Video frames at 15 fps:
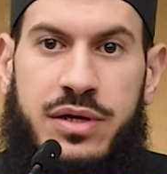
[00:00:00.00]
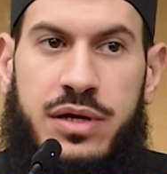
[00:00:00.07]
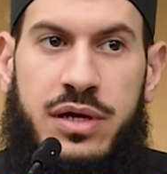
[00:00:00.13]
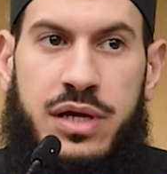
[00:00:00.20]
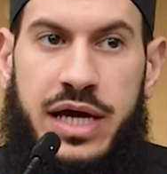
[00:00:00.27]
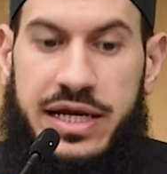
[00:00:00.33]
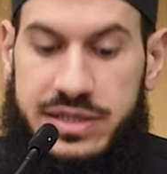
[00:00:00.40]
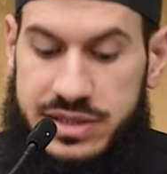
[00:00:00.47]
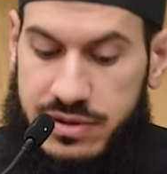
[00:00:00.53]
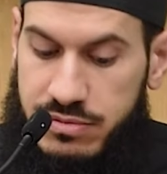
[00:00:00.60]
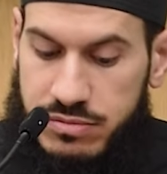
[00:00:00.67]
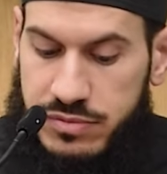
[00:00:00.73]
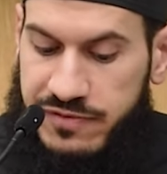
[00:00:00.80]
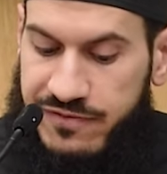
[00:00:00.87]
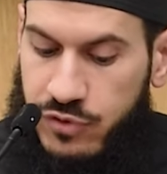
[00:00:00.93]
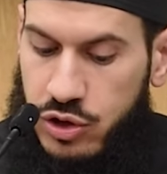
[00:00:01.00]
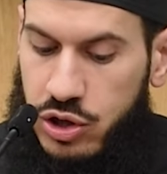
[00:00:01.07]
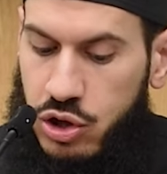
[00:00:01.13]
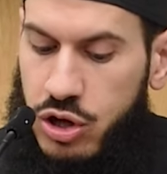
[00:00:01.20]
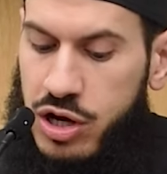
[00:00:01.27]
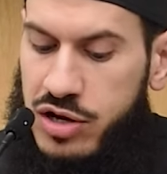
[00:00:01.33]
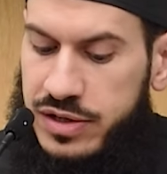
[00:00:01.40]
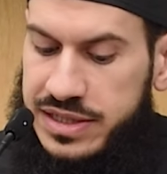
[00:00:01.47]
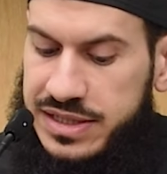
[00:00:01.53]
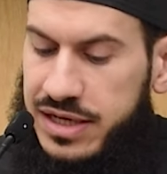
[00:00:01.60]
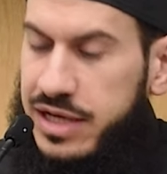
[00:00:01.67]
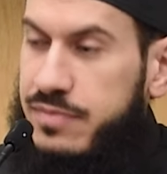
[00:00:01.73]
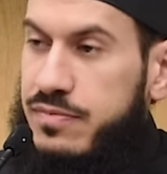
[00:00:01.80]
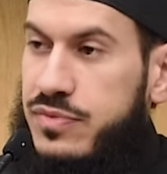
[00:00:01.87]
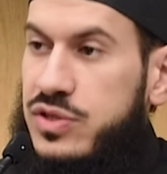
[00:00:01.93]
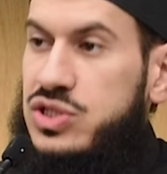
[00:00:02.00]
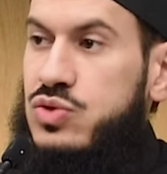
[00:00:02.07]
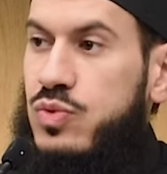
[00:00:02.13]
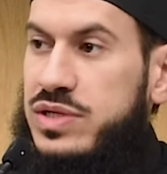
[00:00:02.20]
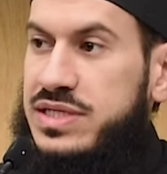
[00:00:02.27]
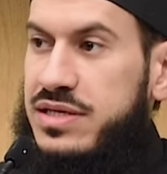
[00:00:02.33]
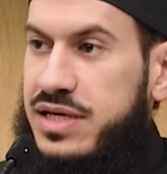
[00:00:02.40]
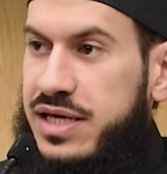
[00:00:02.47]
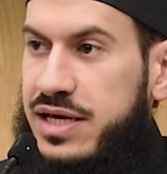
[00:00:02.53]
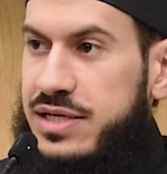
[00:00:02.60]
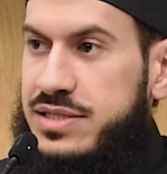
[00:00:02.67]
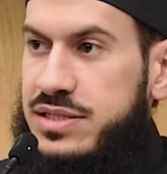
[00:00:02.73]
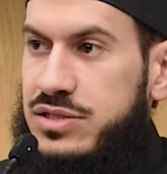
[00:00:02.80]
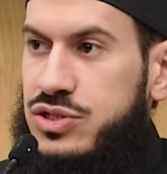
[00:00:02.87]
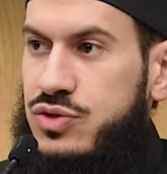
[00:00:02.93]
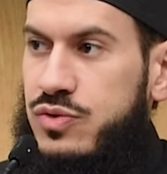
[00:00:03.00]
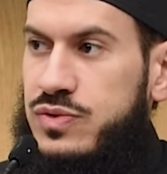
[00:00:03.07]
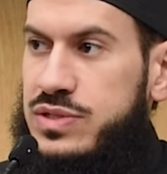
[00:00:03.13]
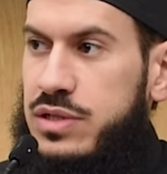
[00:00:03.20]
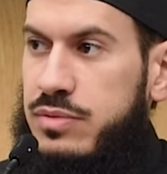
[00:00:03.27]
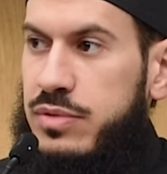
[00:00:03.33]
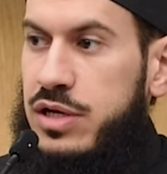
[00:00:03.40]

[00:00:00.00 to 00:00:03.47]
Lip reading: And for a long time, this was the case in Jerusalem.